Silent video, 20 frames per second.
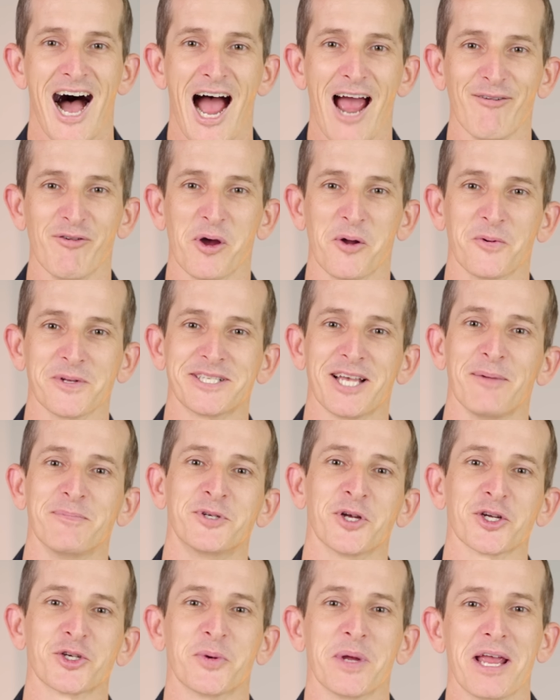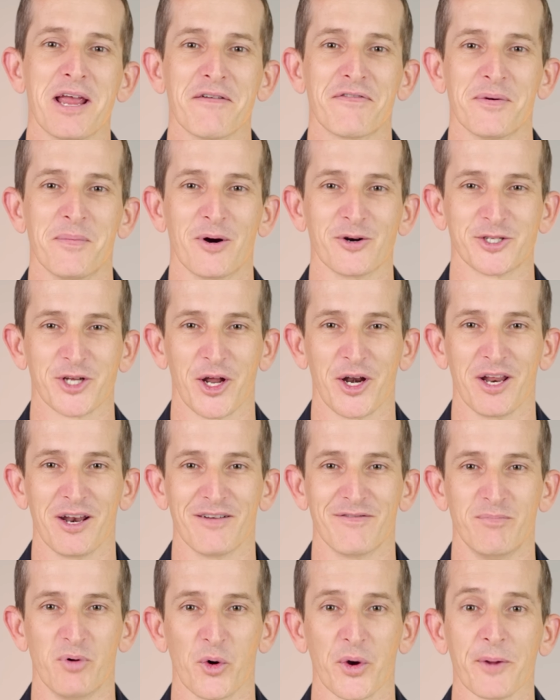Hi everyone, what's up? Joshua here from
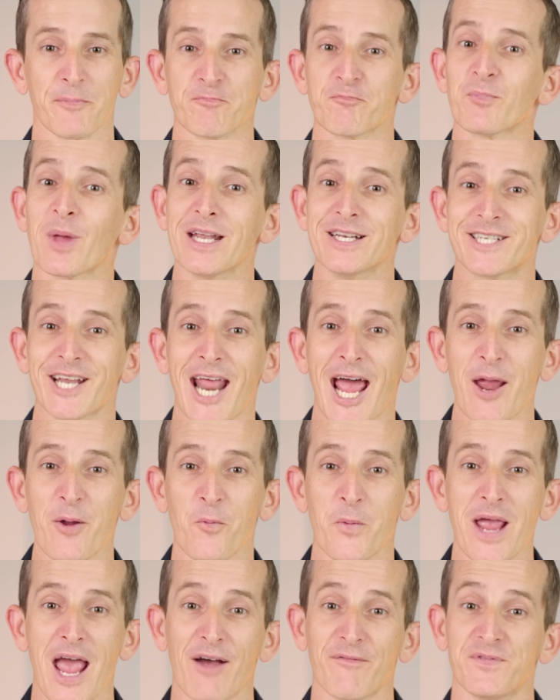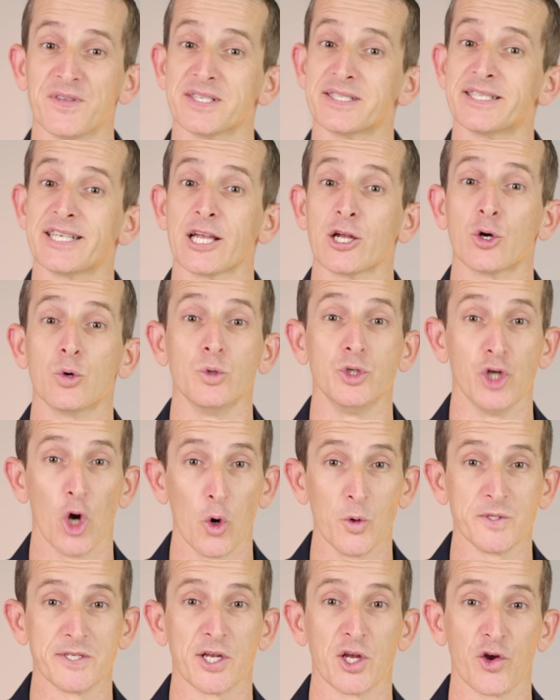Alternative Brewing. And today we have the single
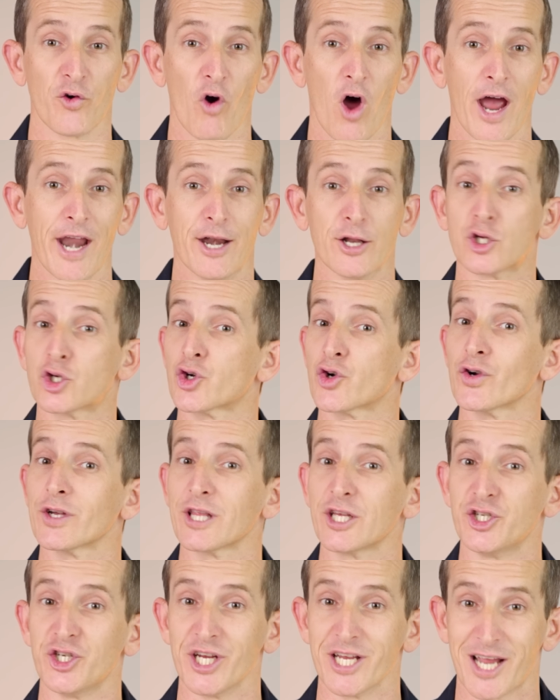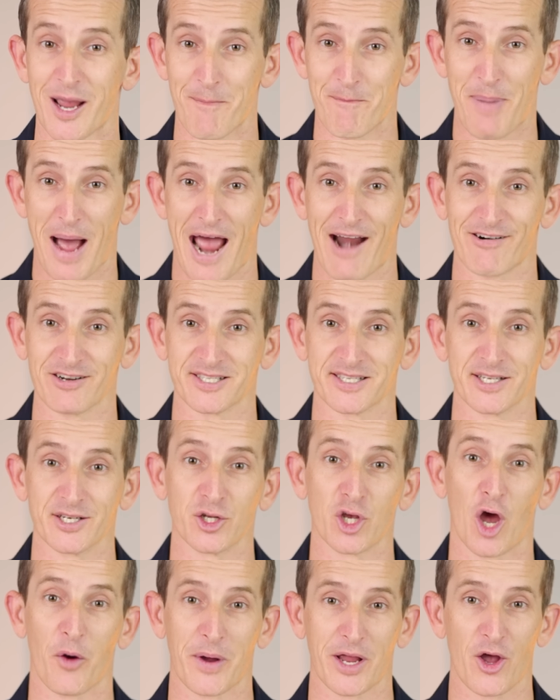dosing grinder trilogy comparison
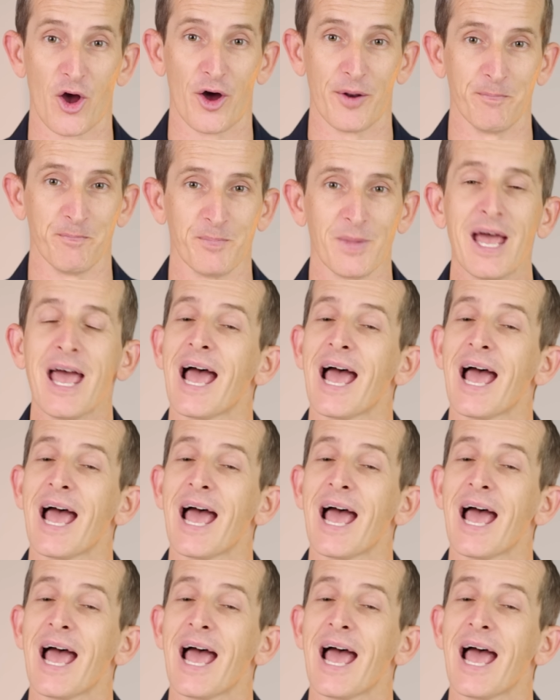going on.